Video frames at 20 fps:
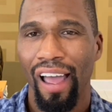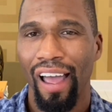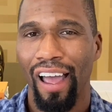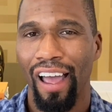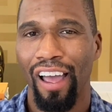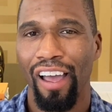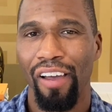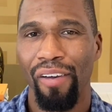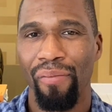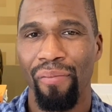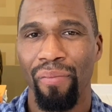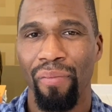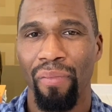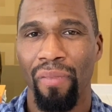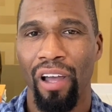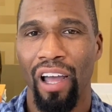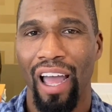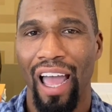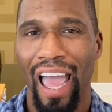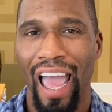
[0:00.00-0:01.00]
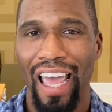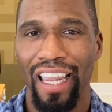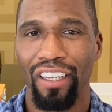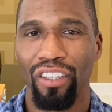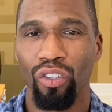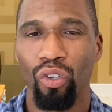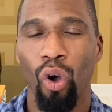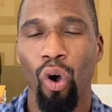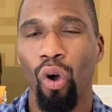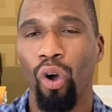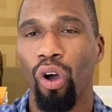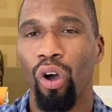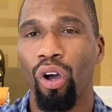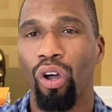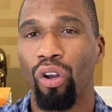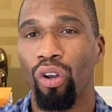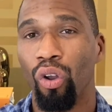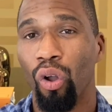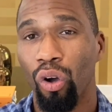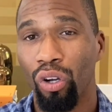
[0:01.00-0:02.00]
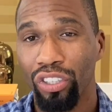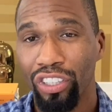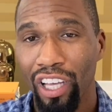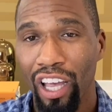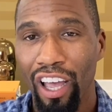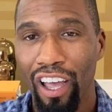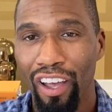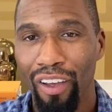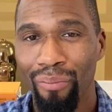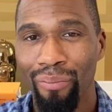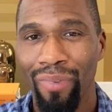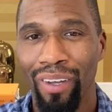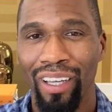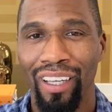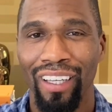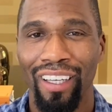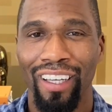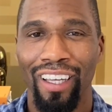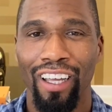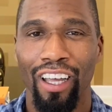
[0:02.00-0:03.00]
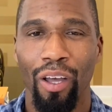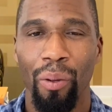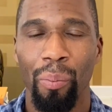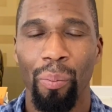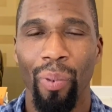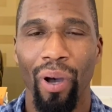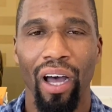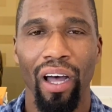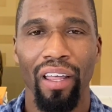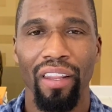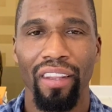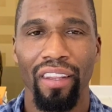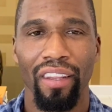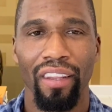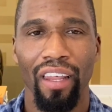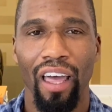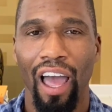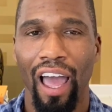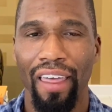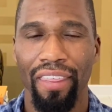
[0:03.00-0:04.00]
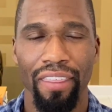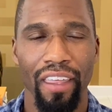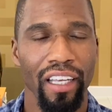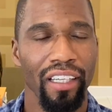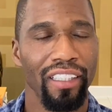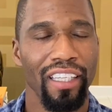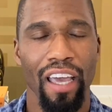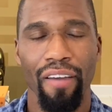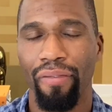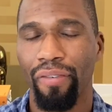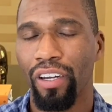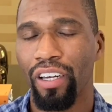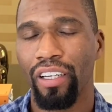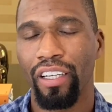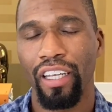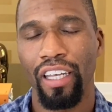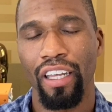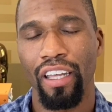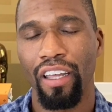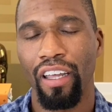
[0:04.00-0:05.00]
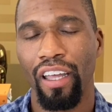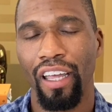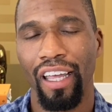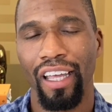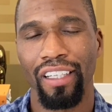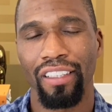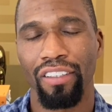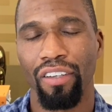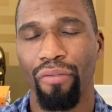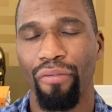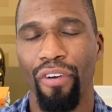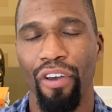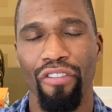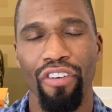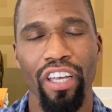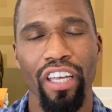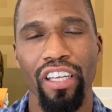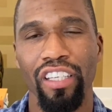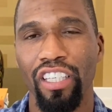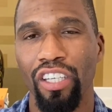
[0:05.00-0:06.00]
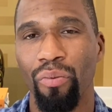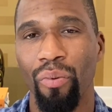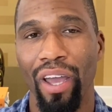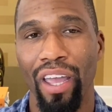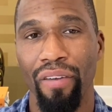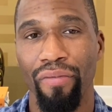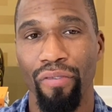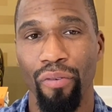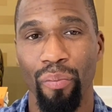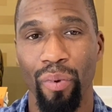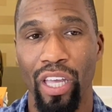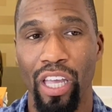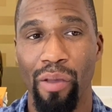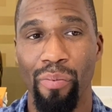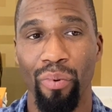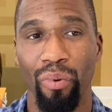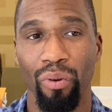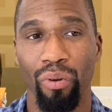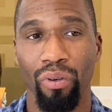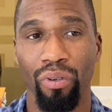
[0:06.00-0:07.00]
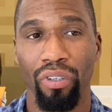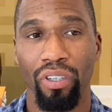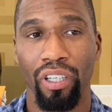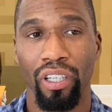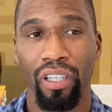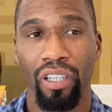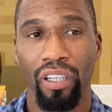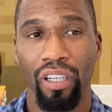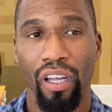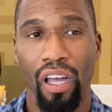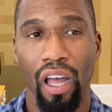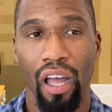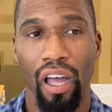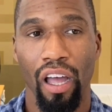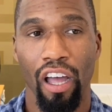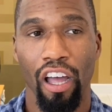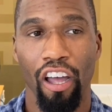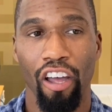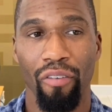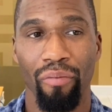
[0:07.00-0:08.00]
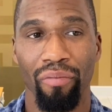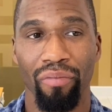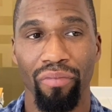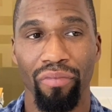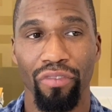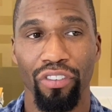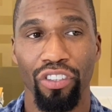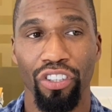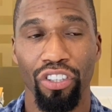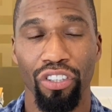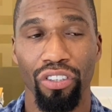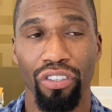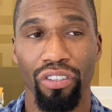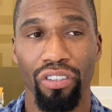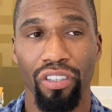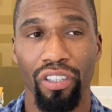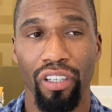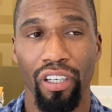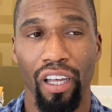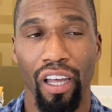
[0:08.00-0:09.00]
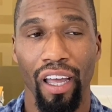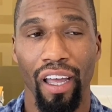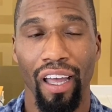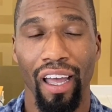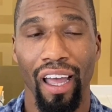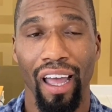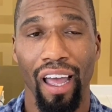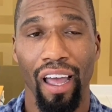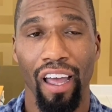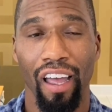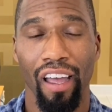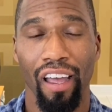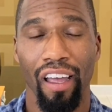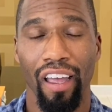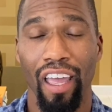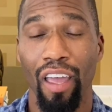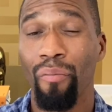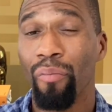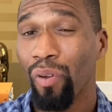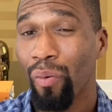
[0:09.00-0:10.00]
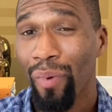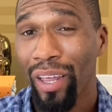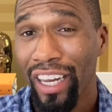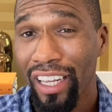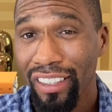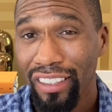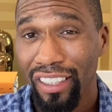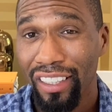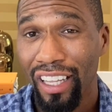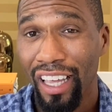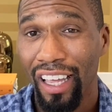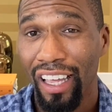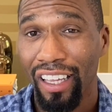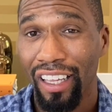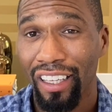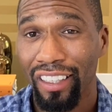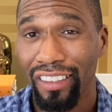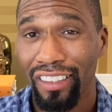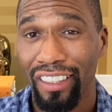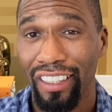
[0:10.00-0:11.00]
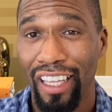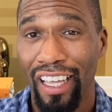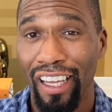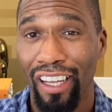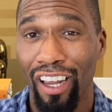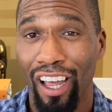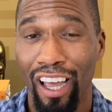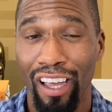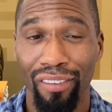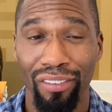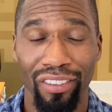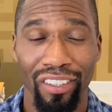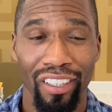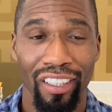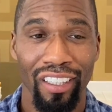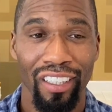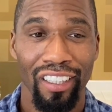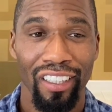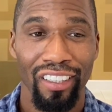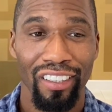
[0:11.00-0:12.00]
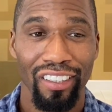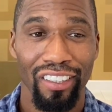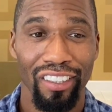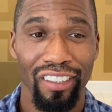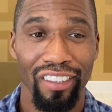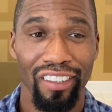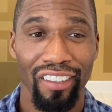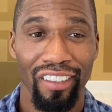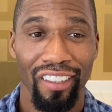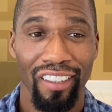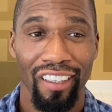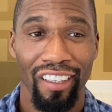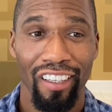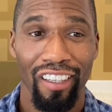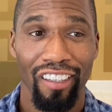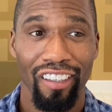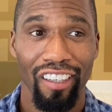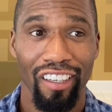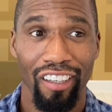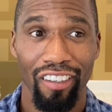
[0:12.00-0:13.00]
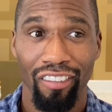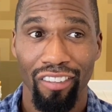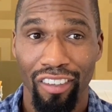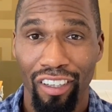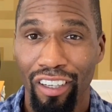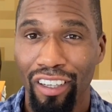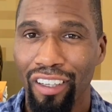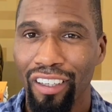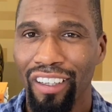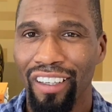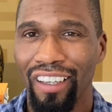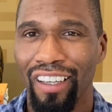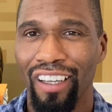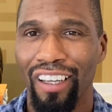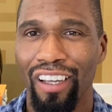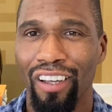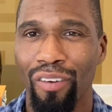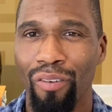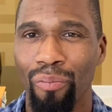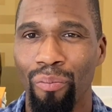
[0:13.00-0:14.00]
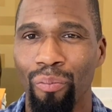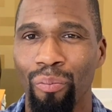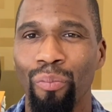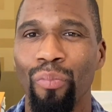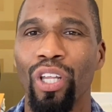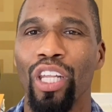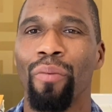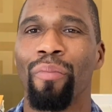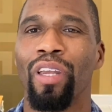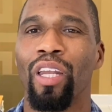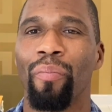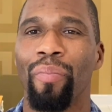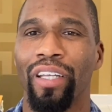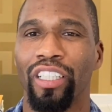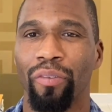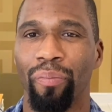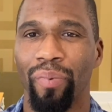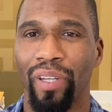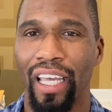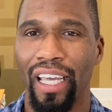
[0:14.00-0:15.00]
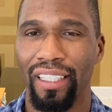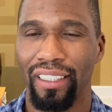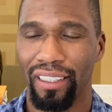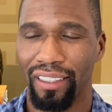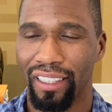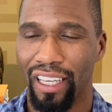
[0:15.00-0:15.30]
and not long term, but I think definitely it's a very easy way for people to implement into their lives to, you know, put them in a better place